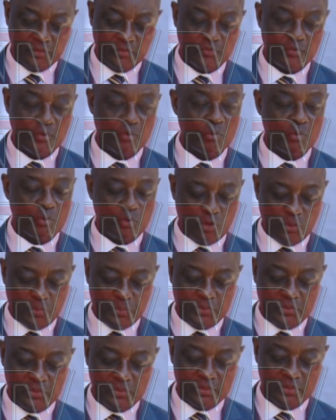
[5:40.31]
from
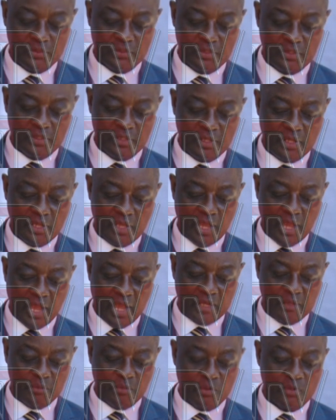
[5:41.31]
crops,
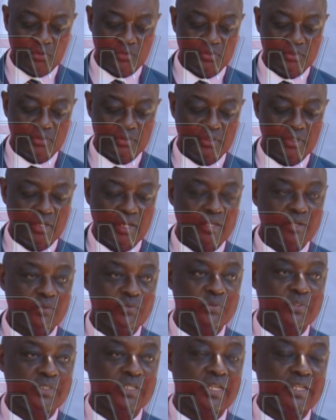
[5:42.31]
animals, and
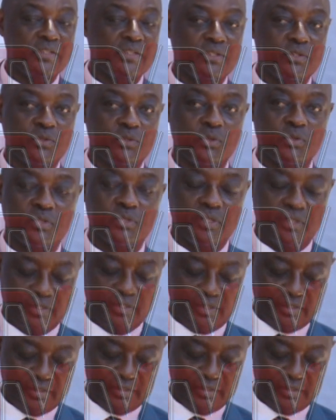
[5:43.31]
fisheries resources.